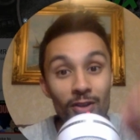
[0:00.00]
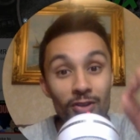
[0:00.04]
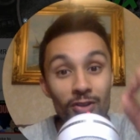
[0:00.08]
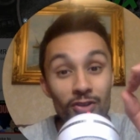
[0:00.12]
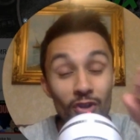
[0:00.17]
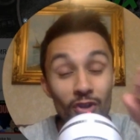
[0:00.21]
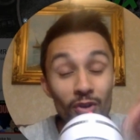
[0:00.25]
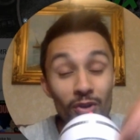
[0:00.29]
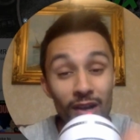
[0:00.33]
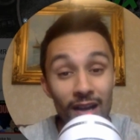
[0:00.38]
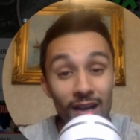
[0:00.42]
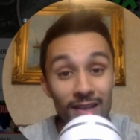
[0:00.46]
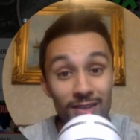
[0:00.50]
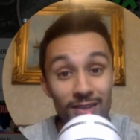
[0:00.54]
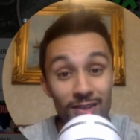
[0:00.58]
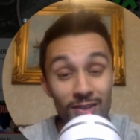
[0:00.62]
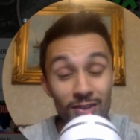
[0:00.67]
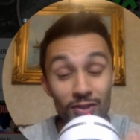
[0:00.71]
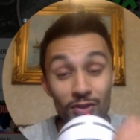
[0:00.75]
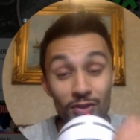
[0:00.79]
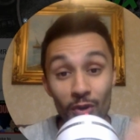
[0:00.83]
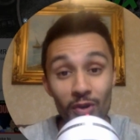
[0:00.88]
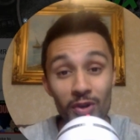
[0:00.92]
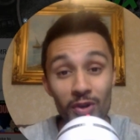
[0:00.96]
So guys, this
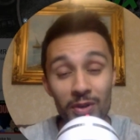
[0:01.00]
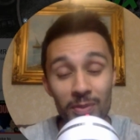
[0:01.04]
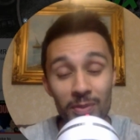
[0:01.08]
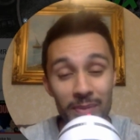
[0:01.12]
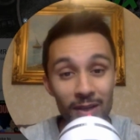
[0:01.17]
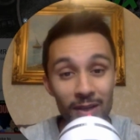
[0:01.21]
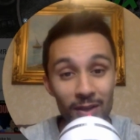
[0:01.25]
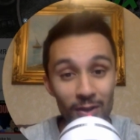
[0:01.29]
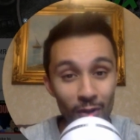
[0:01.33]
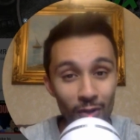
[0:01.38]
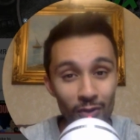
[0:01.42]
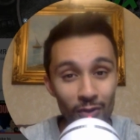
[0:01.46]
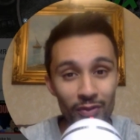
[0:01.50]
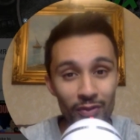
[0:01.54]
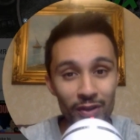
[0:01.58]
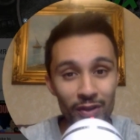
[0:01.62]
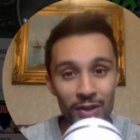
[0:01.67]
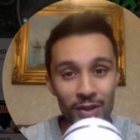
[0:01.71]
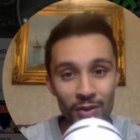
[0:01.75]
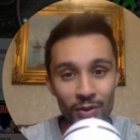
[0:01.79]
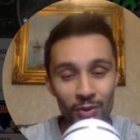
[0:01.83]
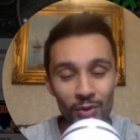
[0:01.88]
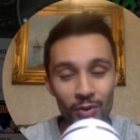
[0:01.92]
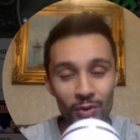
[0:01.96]
is not going to be a long
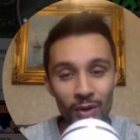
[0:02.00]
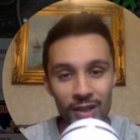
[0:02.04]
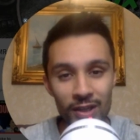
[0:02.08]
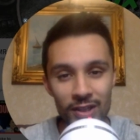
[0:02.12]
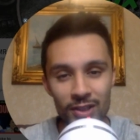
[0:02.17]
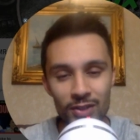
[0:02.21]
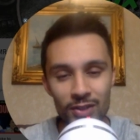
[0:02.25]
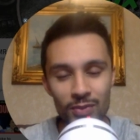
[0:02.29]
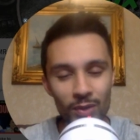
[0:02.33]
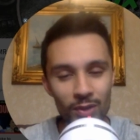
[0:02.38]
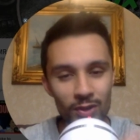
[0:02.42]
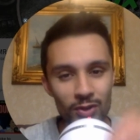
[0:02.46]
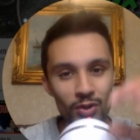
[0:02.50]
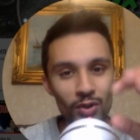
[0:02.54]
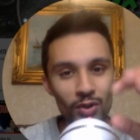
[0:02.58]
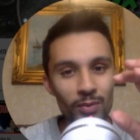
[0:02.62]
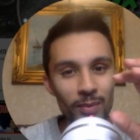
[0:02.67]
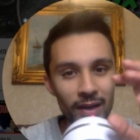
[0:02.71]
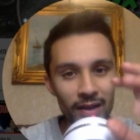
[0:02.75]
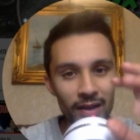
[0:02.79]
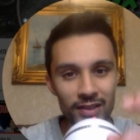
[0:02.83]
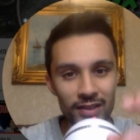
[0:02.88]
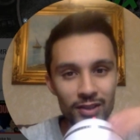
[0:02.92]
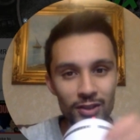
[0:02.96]
video at all. I just want to talk
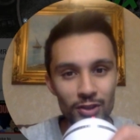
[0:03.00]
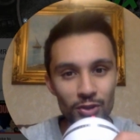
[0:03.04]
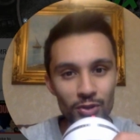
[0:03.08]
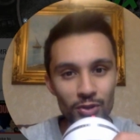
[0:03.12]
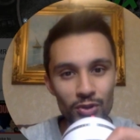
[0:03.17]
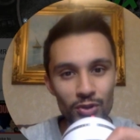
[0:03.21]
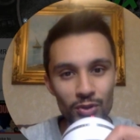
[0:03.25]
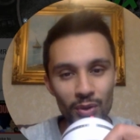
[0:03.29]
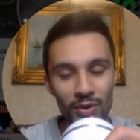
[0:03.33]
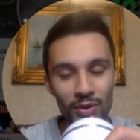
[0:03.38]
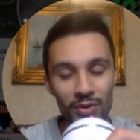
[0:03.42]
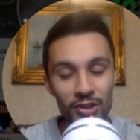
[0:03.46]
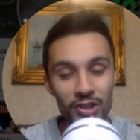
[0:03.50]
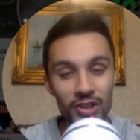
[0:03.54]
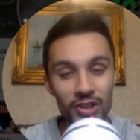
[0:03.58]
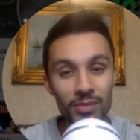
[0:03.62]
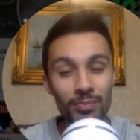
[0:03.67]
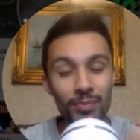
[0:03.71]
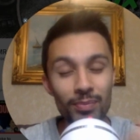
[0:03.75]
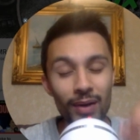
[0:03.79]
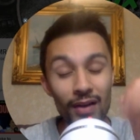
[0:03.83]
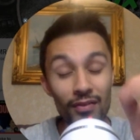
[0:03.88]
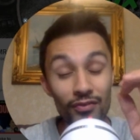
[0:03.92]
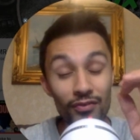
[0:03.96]
about institutional ownership,
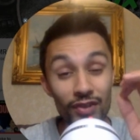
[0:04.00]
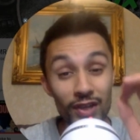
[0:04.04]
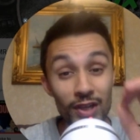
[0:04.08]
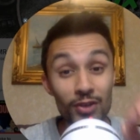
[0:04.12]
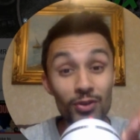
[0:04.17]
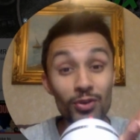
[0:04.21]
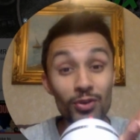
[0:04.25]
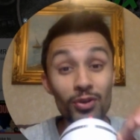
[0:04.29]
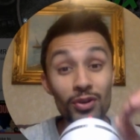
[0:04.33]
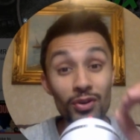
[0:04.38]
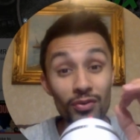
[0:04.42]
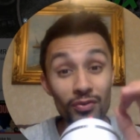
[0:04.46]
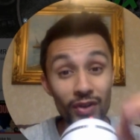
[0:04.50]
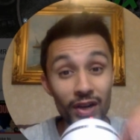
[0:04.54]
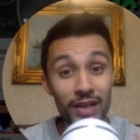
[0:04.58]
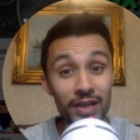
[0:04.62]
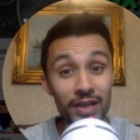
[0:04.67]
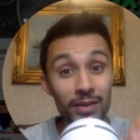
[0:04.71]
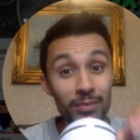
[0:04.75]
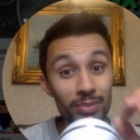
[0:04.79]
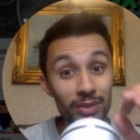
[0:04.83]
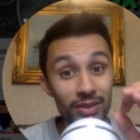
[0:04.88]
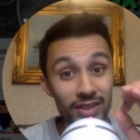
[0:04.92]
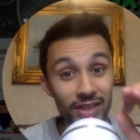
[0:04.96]
but I think you're going to find
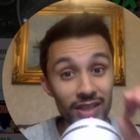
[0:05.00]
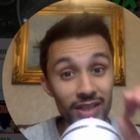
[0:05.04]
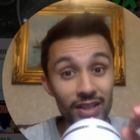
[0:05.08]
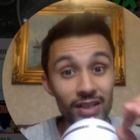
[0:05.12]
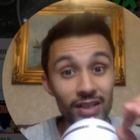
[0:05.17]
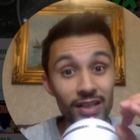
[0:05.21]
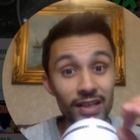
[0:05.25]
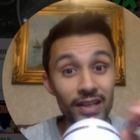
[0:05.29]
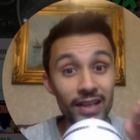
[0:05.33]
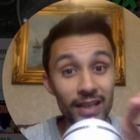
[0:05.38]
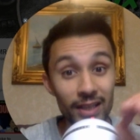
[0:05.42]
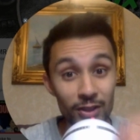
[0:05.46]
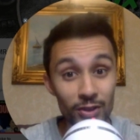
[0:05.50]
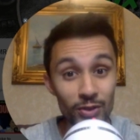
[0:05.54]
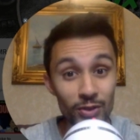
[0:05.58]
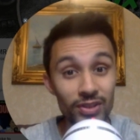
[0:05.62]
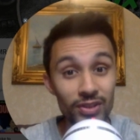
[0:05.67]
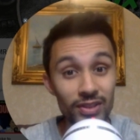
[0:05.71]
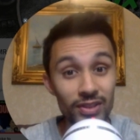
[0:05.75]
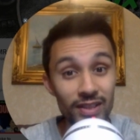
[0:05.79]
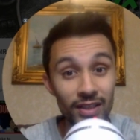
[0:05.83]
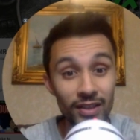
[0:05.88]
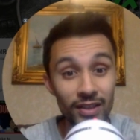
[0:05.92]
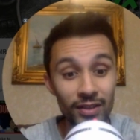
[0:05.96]
it particularly
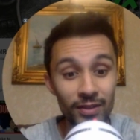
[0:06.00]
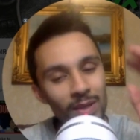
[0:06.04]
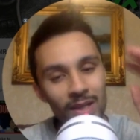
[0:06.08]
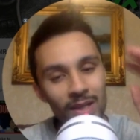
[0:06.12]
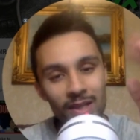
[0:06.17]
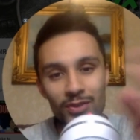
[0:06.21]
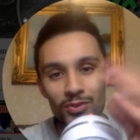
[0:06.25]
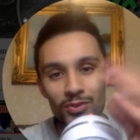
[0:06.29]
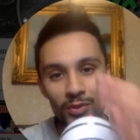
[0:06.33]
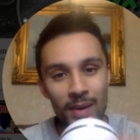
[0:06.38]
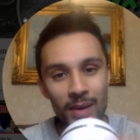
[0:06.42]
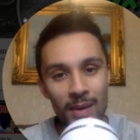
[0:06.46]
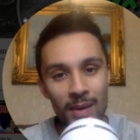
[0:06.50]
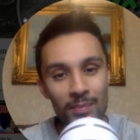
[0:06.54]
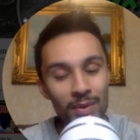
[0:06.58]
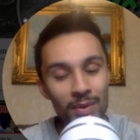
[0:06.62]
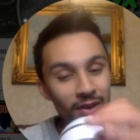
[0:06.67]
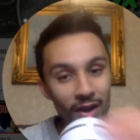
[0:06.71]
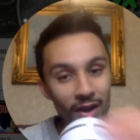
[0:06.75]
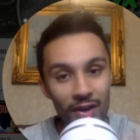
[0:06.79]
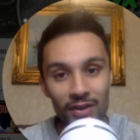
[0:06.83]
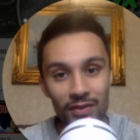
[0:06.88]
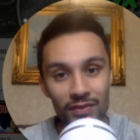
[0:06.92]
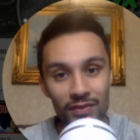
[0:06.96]
interesting. Please remember,
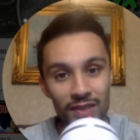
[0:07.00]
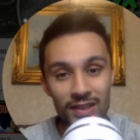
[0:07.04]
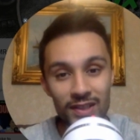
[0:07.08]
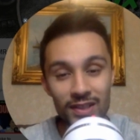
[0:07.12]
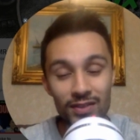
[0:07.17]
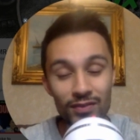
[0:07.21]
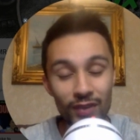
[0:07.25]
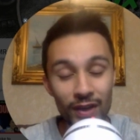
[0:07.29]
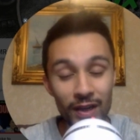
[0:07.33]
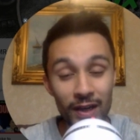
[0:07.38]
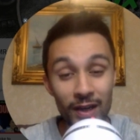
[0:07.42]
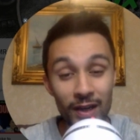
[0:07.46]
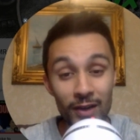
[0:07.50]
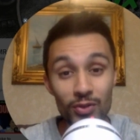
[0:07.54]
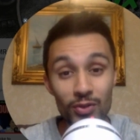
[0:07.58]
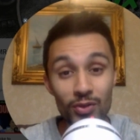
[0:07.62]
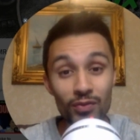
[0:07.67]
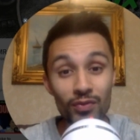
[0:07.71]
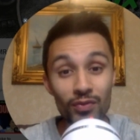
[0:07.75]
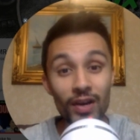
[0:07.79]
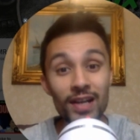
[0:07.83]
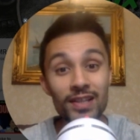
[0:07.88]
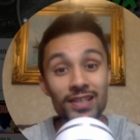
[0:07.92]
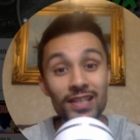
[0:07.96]
none of this is financial
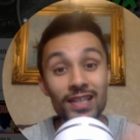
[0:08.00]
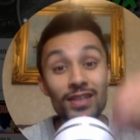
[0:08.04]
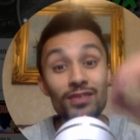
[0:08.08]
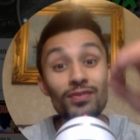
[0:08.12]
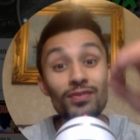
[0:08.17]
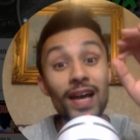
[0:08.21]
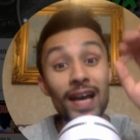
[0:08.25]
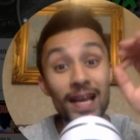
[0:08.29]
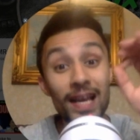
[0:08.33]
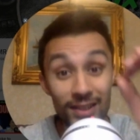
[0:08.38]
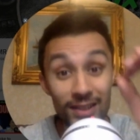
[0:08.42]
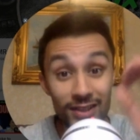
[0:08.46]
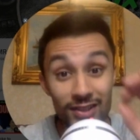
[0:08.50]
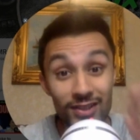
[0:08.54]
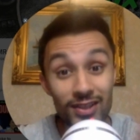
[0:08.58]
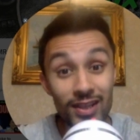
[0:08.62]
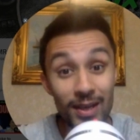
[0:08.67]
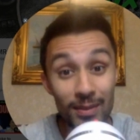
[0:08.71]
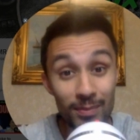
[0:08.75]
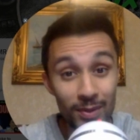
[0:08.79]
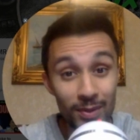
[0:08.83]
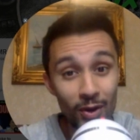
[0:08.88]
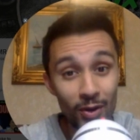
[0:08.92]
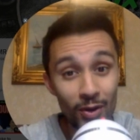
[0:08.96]
advice. It's for
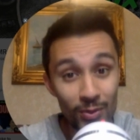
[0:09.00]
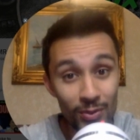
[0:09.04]
entertainment